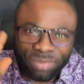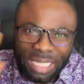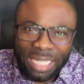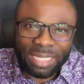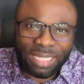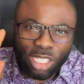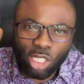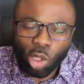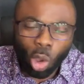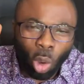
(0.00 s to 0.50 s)

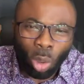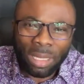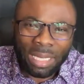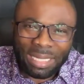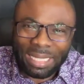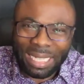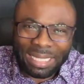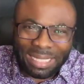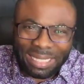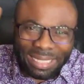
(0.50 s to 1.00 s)
It is only
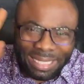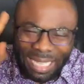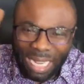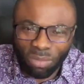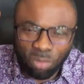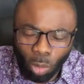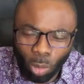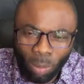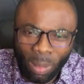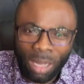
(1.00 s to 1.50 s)
the
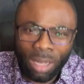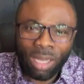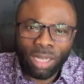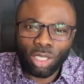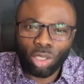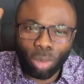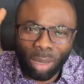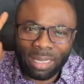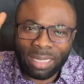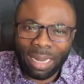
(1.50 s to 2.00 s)
devil.
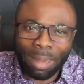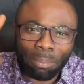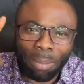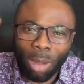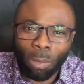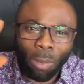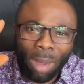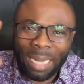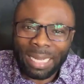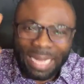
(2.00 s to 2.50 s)
Your number
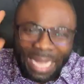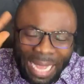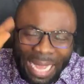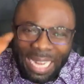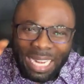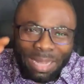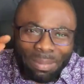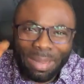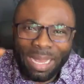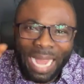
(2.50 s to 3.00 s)
one
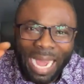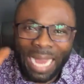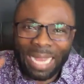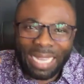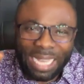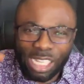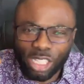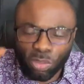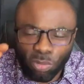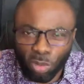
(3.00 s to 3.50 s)
enemy
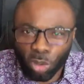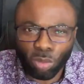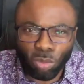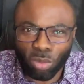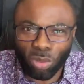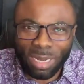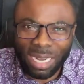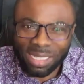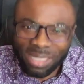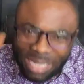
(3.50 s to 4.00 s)
against
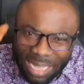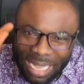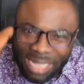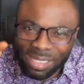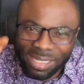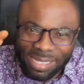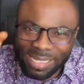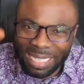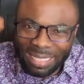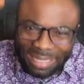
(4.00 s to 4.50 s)
truthfulness
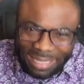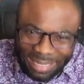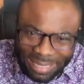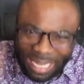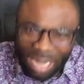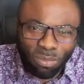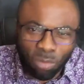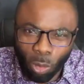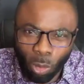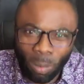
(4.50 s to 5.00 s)
is the
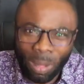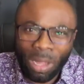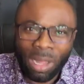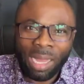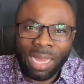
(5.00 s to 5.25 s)
devil.